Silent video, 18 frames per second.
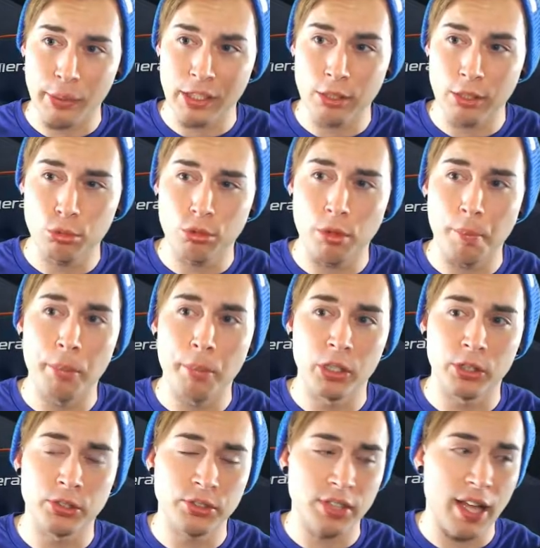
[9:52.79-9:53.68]
you to
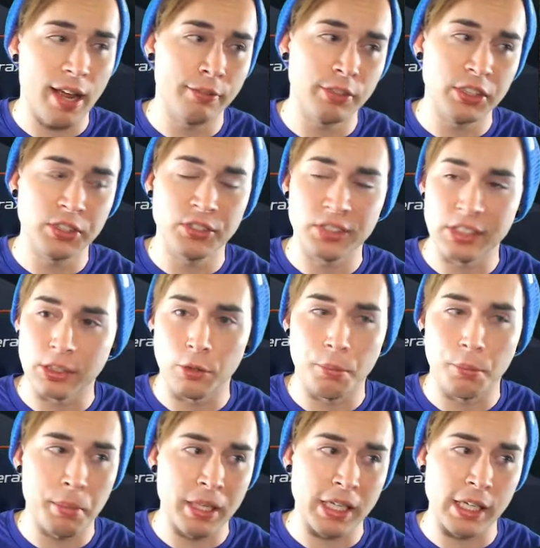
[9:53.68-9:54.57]
burst every single
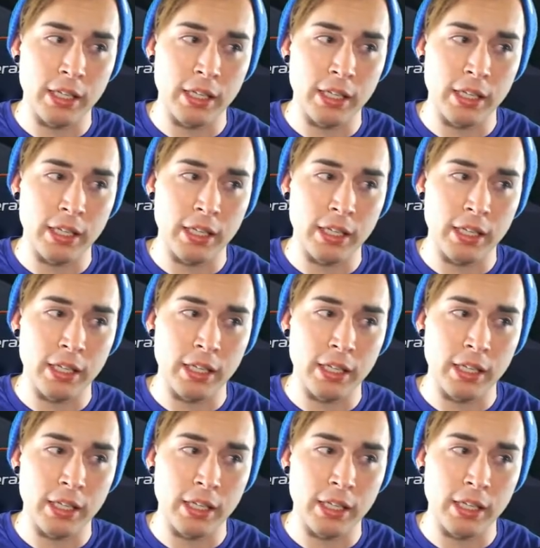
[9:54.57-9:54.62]
minute.